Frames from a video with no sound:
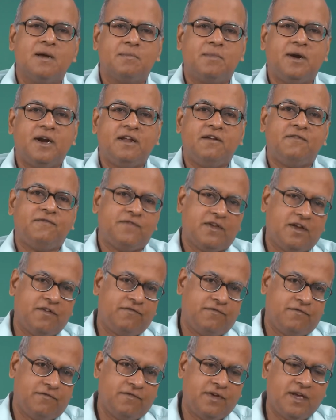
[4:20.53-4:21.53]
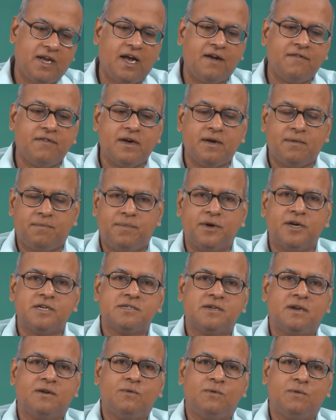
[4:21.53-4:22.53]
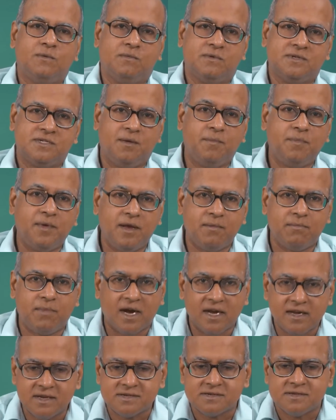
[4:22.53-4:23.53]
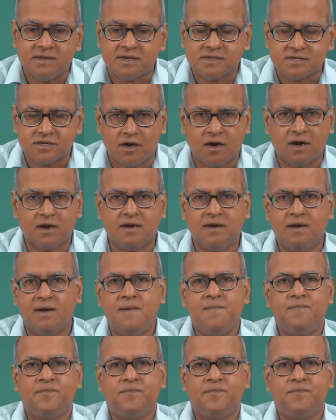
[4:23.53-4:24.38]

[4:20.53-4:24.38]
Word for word: But if, if we have a person who simply buys the stock